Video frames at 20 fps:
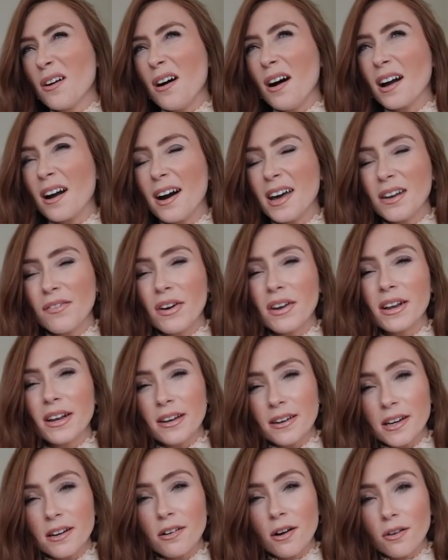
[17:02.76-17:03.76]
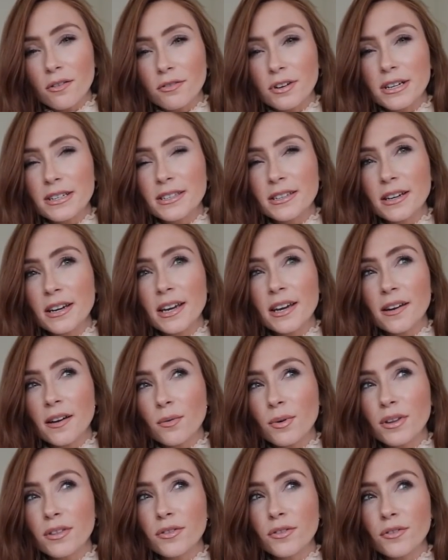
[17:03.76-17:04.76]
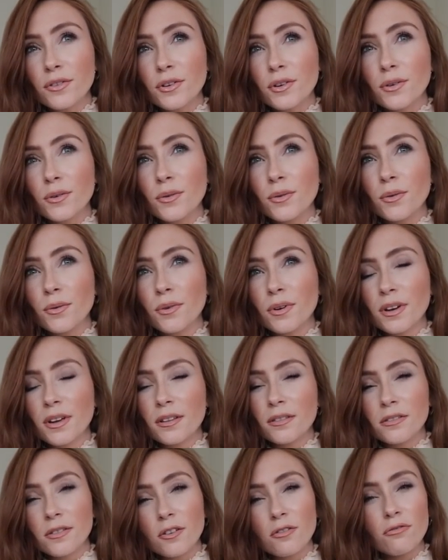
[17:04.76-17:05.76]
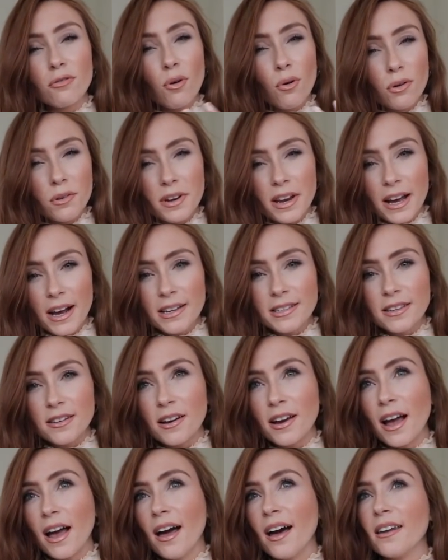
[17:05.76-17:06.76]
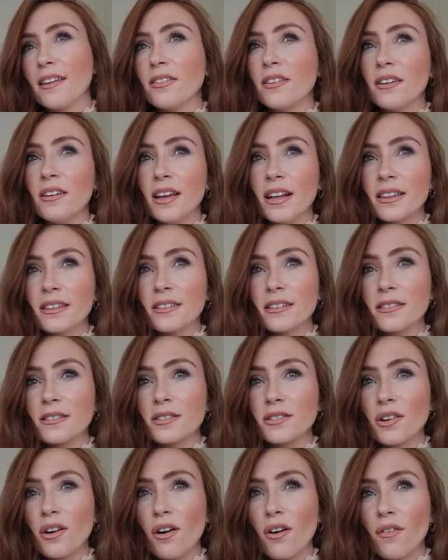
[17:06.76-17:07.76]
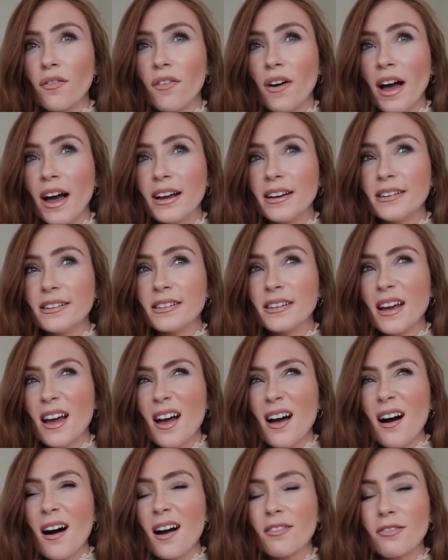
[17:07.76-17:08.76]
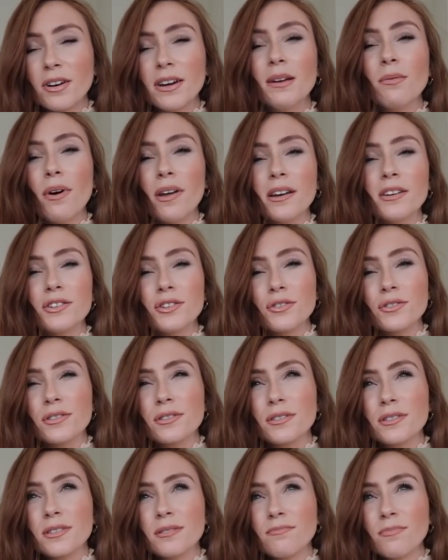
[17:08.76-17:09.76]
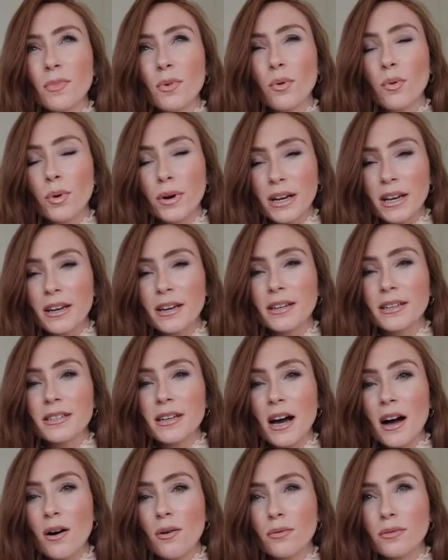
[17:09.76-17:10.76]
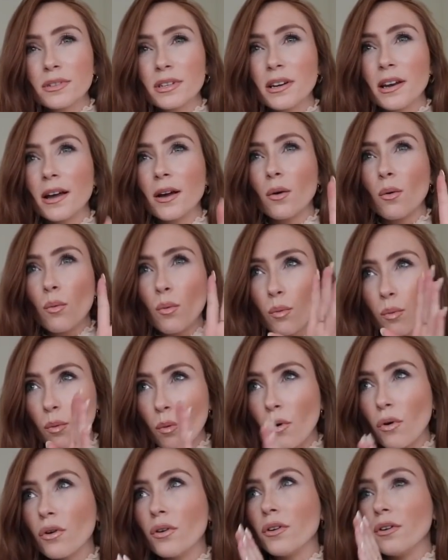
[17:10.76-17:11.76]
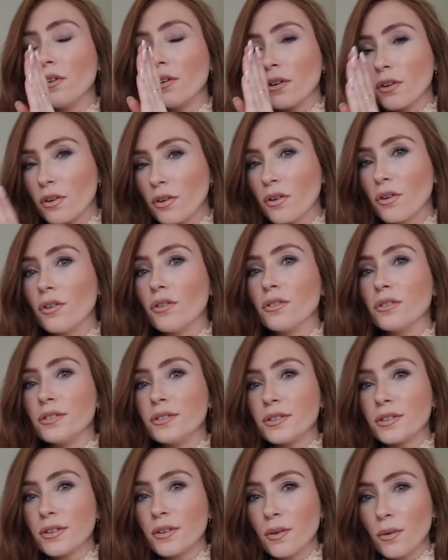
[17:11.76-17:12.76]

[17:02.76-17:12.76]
kind of had a clear out recently, and I went through the roll necks that I had and the knits and stuff, and I really want to just whittle it down to like one good